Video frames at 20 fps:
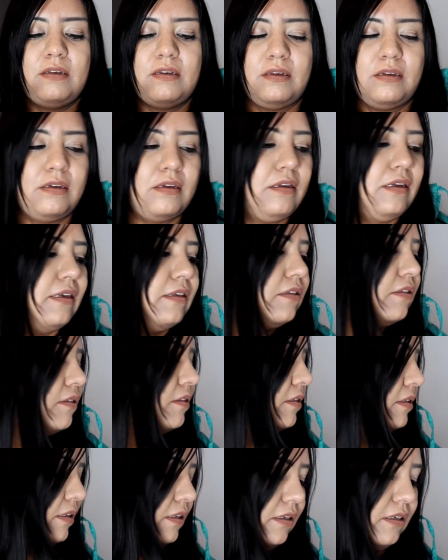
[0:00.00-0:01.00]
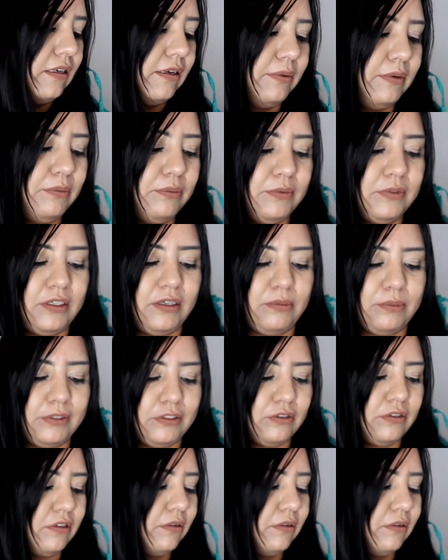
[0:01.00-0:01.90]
uh, let's see let me take a picture of